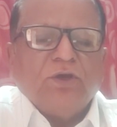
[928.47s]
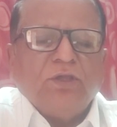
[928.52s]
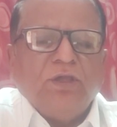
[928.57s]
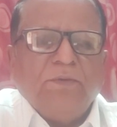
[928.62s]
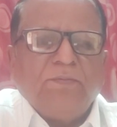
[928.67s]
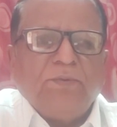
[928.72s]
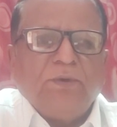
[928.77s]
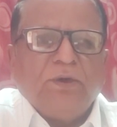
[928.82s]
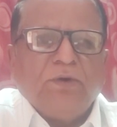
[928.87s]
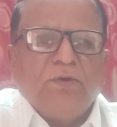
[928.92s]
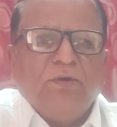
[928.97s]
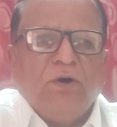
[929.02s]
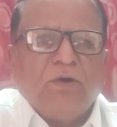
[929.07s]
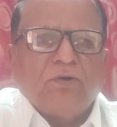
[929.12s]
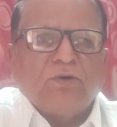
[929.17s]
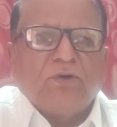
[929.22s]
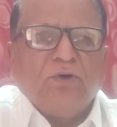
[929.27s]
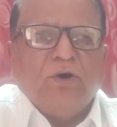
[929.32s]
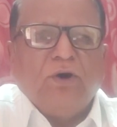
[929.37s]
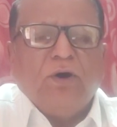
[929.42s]
if you
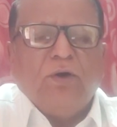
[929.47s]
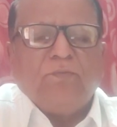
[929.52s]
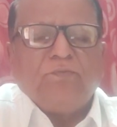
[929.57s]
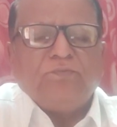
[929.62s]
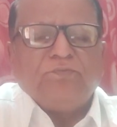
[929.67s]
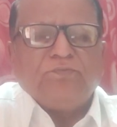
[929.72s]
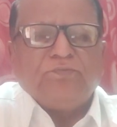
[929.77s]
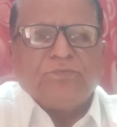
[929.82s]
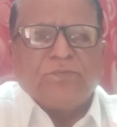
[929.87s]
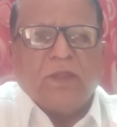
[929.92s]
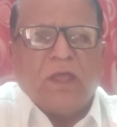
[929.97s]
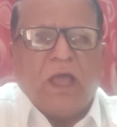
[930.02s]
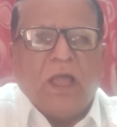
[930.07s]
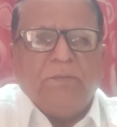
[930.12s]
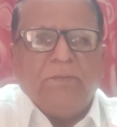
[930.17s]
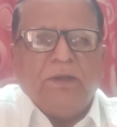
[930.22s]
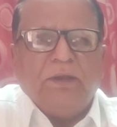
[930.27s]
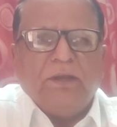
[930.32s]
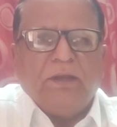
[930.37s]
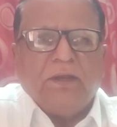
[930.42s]
go to
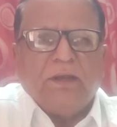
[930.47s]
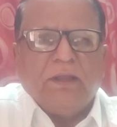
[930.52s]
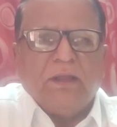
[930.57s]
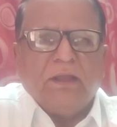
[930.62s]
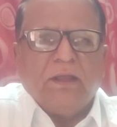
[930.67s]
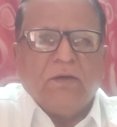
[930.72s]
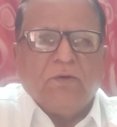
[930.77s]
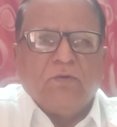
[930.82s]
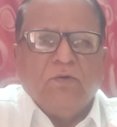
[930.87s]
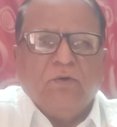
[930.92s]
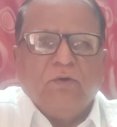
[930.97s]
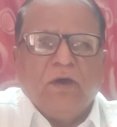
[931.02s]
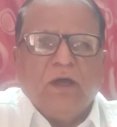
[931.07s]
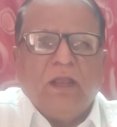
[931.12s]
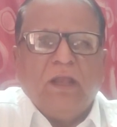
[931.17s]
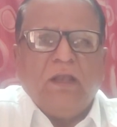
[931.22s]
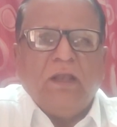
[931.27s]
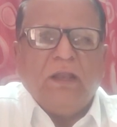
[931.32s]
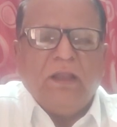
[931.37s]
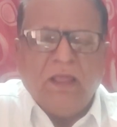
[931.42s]

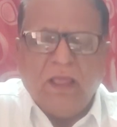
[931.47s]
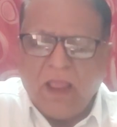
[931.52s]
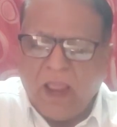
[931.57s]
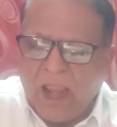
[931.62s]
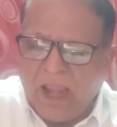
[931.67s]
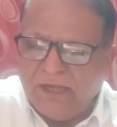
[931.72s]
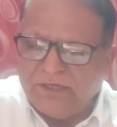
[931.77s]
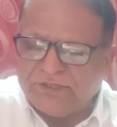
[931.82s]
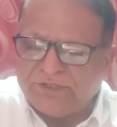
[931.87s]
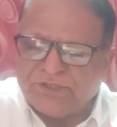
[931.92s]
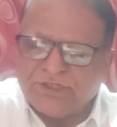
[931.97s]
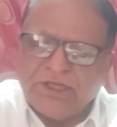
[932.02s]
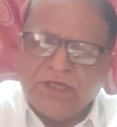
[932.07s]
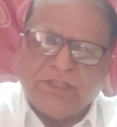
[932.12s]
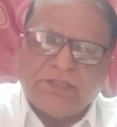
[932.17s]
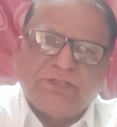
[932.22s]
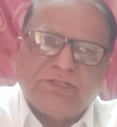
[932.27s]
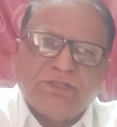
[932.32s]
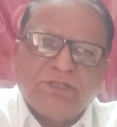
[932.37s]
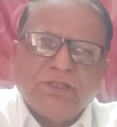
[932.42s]
Google and
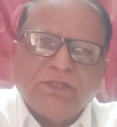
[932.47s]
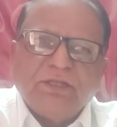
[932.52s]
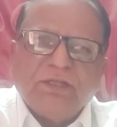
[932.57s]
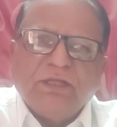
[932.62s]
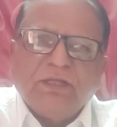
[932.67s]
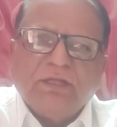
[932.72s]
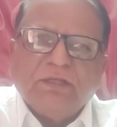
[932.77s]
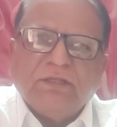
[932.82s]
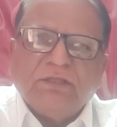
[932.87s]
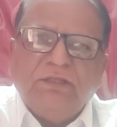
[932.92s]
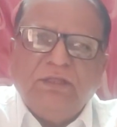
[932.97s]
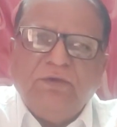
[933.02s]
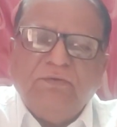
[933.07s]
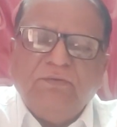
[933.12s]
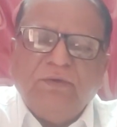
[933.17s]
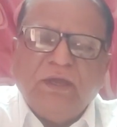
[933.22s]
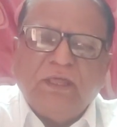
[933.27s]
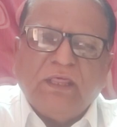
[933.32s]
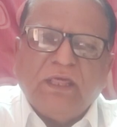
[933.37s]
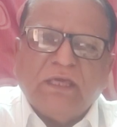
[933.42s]
search the
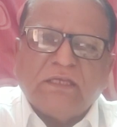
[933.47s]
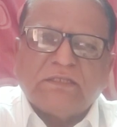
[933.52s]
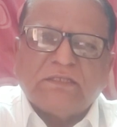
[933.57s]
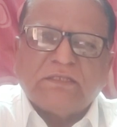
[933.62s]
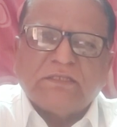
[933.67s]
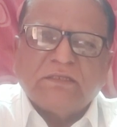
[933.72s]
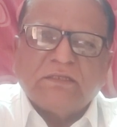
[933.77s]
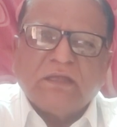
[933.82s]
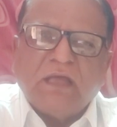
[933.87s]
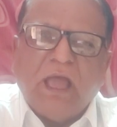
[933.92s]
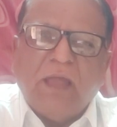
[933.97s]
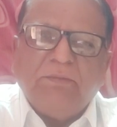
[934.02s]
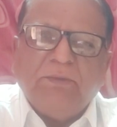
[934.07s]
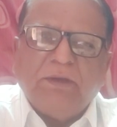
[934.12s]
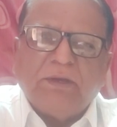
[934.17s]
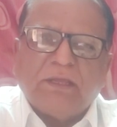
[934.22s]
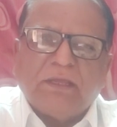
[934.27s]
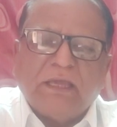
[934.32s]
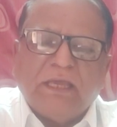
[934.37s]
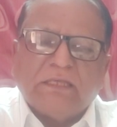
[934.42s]
various
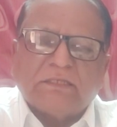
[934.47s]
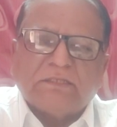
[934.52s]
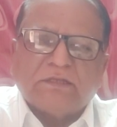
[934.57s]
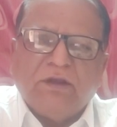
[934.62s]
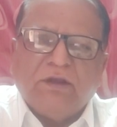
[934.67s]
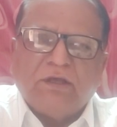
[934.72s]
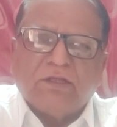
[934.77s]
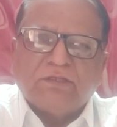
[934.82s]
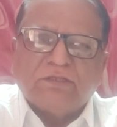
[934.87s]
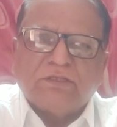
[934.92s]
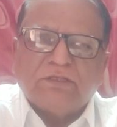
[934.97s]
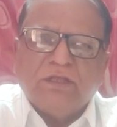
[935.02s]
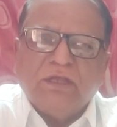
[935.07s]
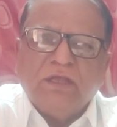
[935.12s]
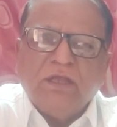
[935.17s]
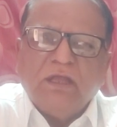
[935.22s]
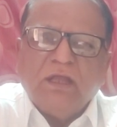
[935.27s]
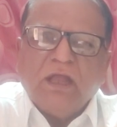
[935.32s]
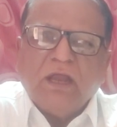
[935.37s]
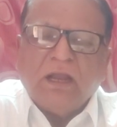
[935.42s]
case laws
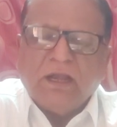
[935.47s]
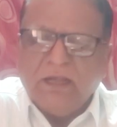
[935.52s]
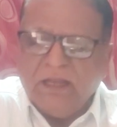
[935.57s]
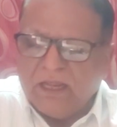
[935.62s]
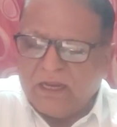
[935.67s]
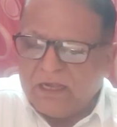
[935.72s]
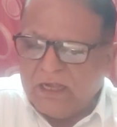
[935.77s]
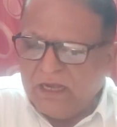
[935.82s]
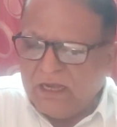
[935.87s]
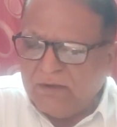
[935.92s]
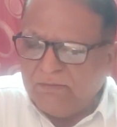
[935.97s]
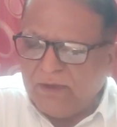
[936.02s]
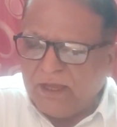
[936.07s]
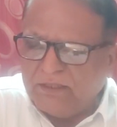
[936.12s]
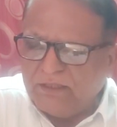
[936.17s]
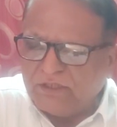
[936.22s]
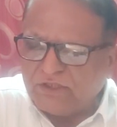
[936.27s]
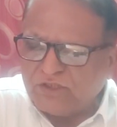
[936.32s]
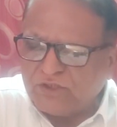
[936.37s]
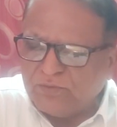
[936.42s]
declared
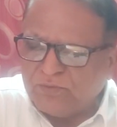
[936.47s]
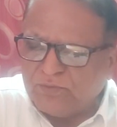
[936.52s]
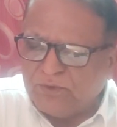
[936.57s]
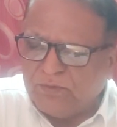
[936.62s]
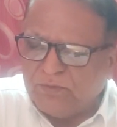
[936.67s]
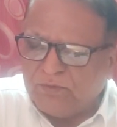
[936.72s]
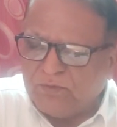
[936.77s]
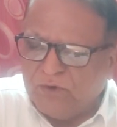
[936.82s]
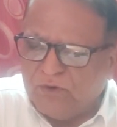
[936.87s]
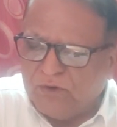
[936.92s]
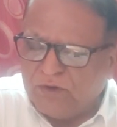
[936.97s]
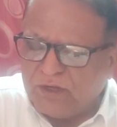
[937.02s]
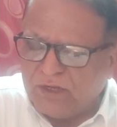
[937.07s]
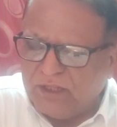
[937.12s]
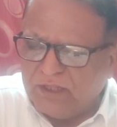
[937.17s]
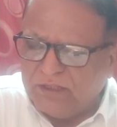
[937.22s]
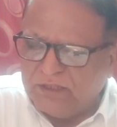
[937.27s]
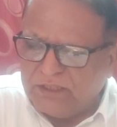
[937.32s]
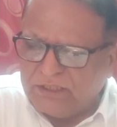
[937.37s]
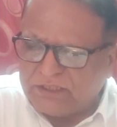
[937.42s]
by the Supreme
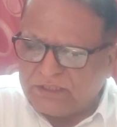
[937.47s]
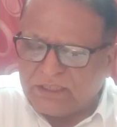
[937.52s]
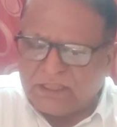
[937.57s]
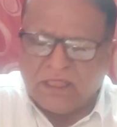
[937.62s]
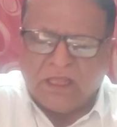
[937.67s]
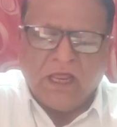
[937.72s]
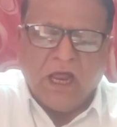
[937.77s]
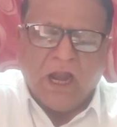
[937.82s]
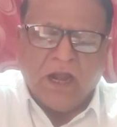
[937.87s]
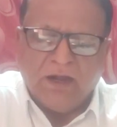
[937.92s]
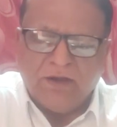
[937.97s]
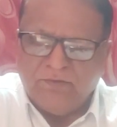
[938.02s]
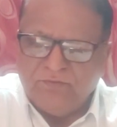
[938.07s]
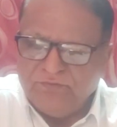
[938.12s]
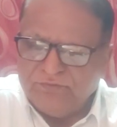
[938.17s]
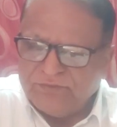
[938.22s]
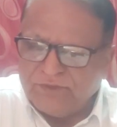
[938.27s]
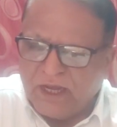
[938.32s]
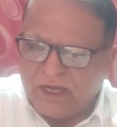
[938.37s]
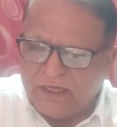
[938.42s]
Court in this regard,
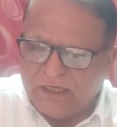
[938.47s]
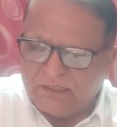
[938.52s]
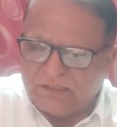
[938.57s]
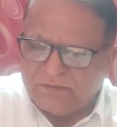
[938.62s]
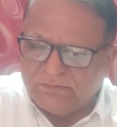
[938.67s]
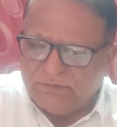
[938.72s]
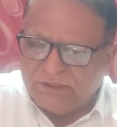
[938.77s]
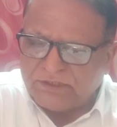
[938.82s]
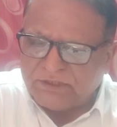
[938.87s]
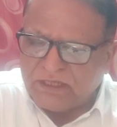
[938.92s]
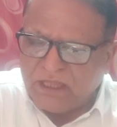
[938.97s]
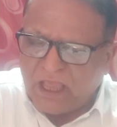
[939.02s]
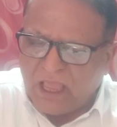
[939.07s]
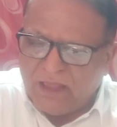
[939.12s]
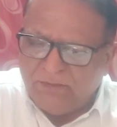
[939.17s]
that is Mr.